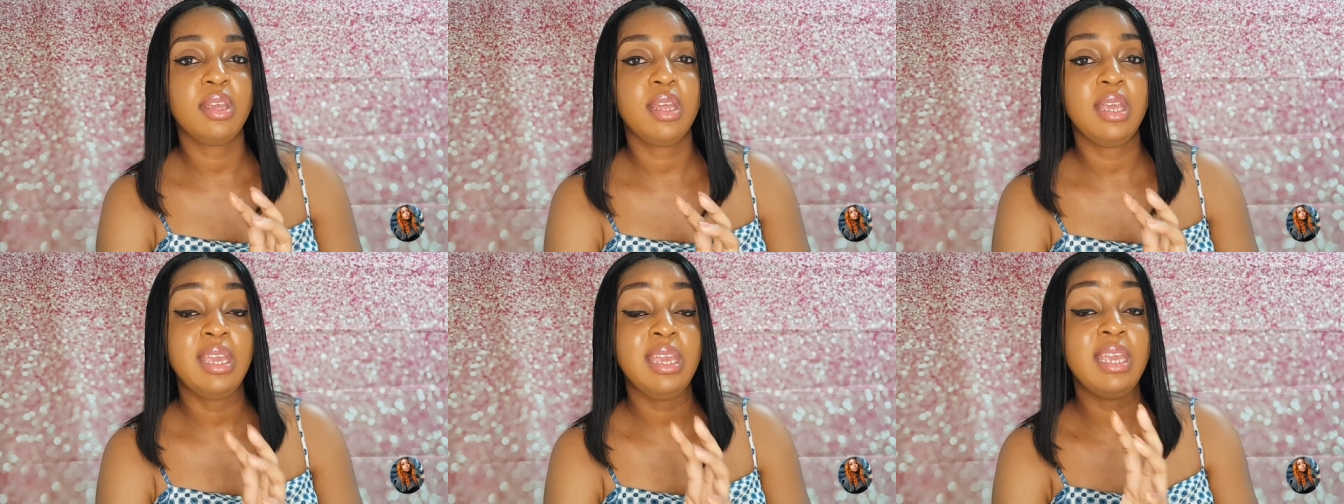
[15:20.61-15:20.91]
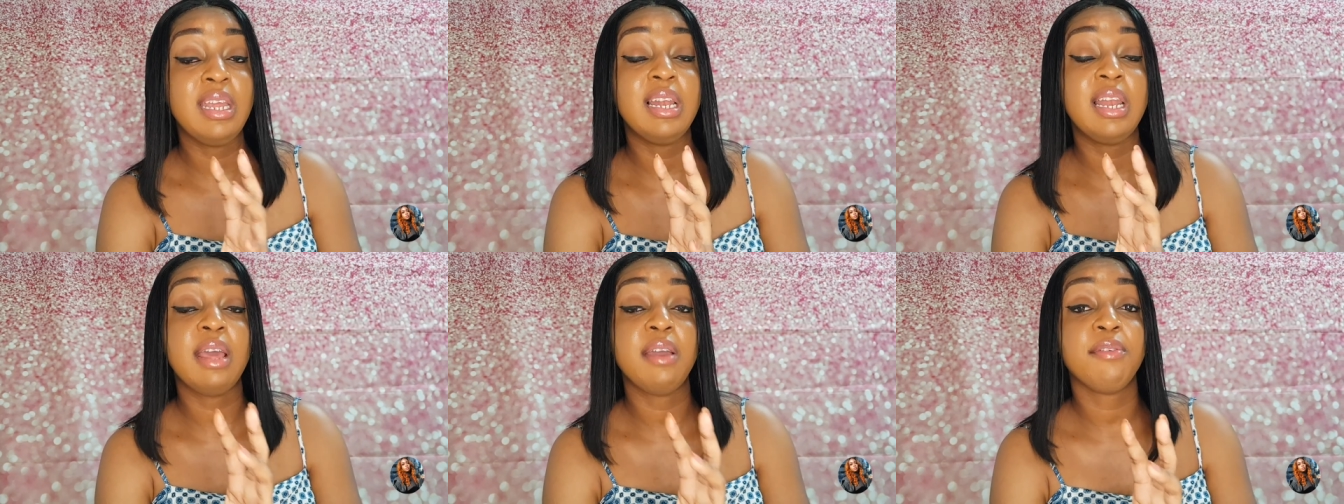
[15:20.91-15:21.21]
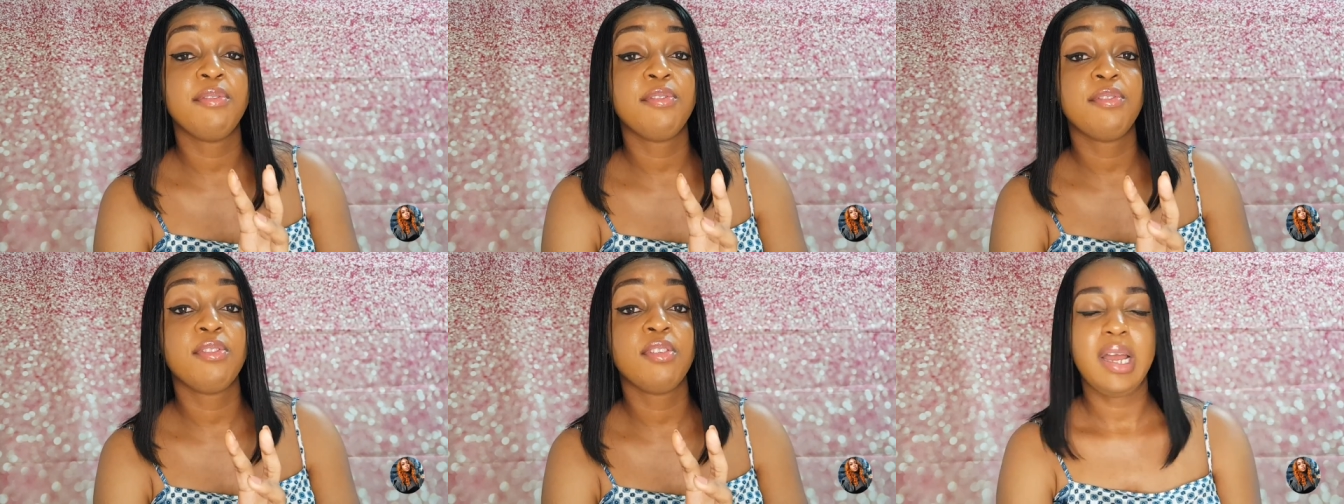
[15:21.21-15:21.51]
he
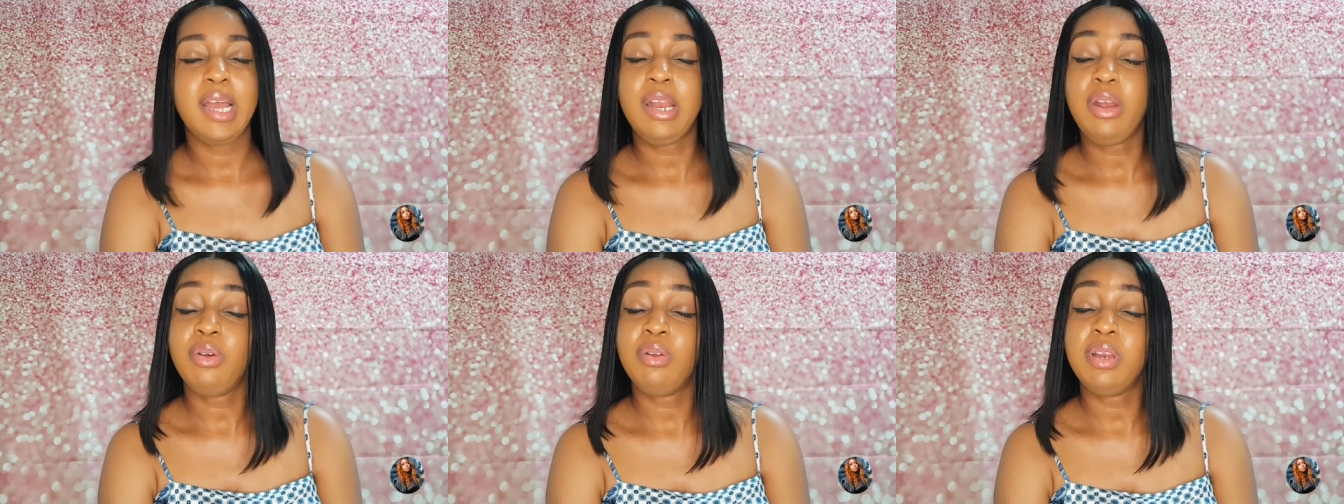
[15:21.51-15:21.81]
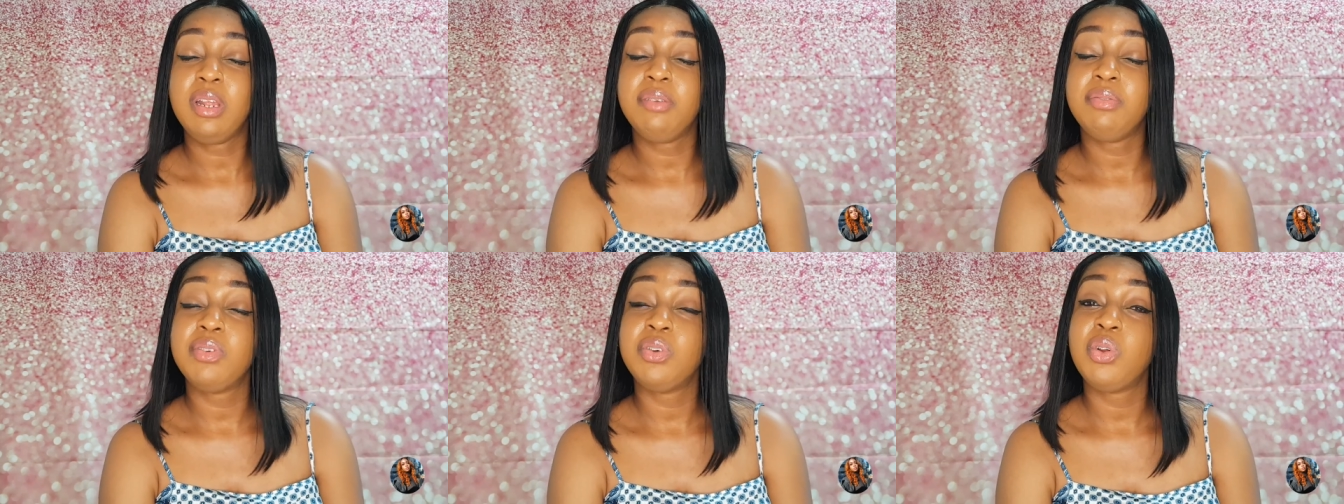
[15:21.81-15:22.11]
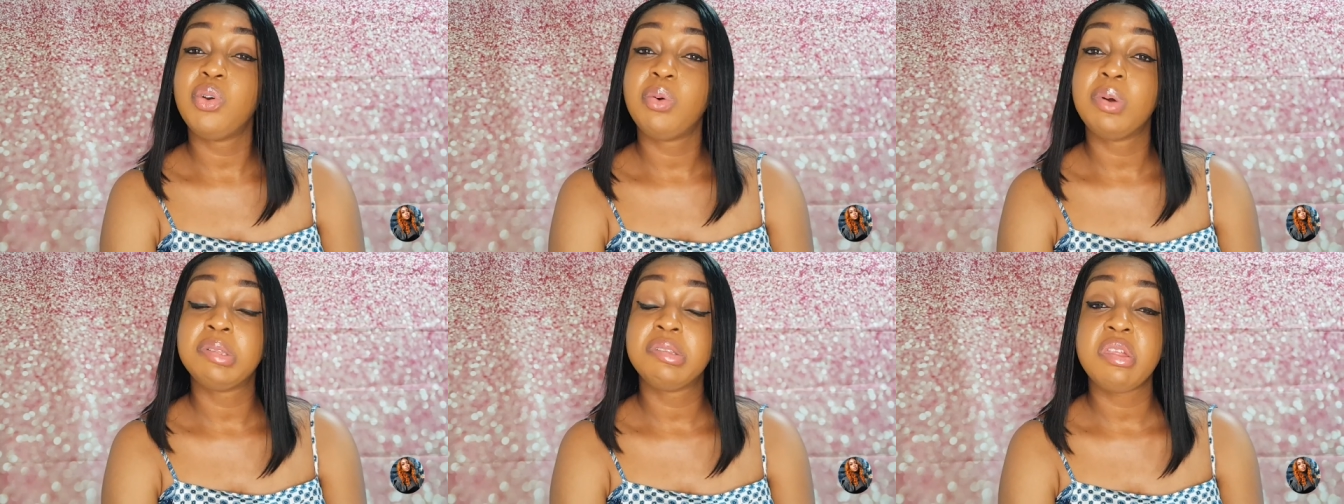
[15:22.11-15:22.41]
left i don't even
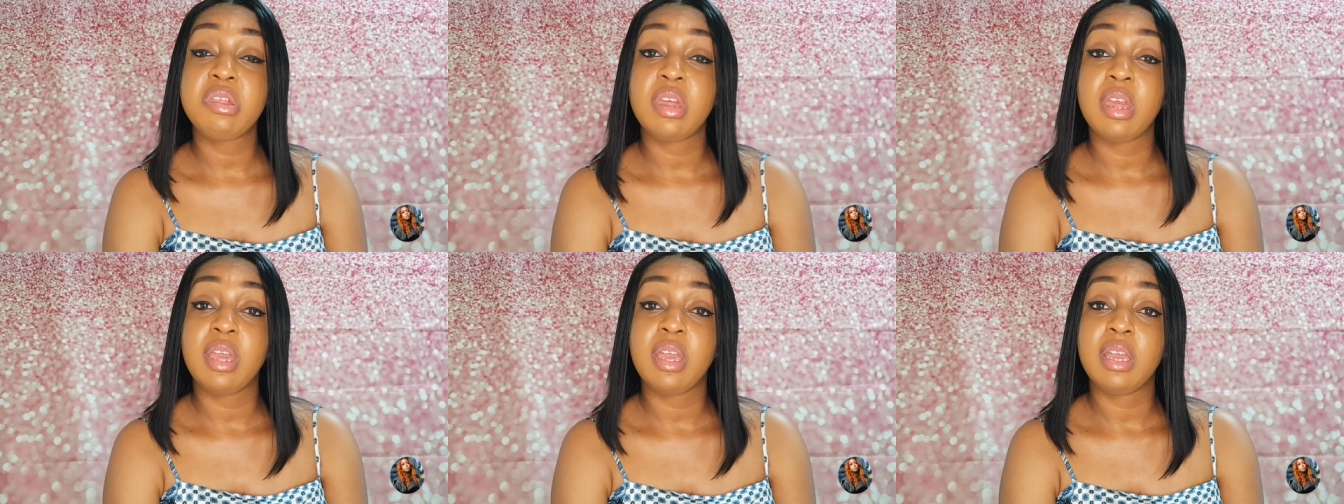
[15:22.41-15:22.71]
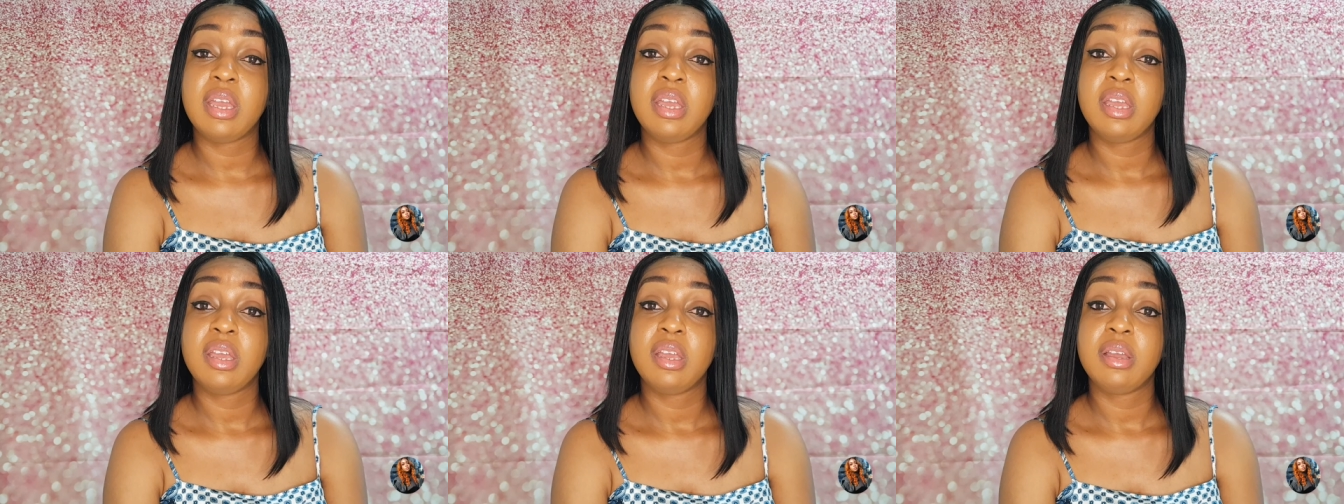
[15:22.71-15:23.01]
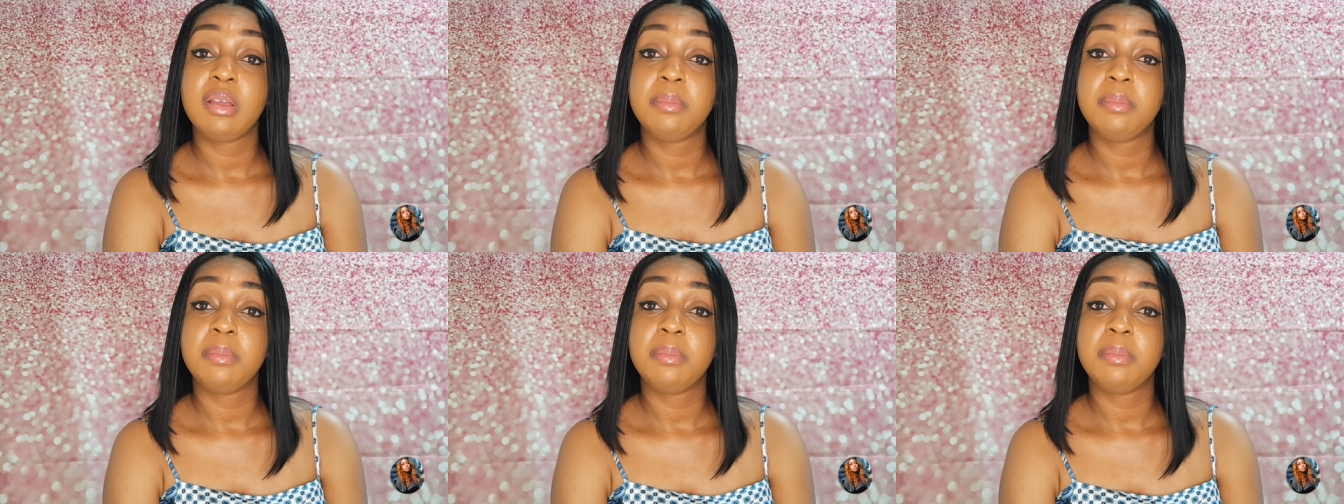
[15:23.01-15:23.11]
know what to say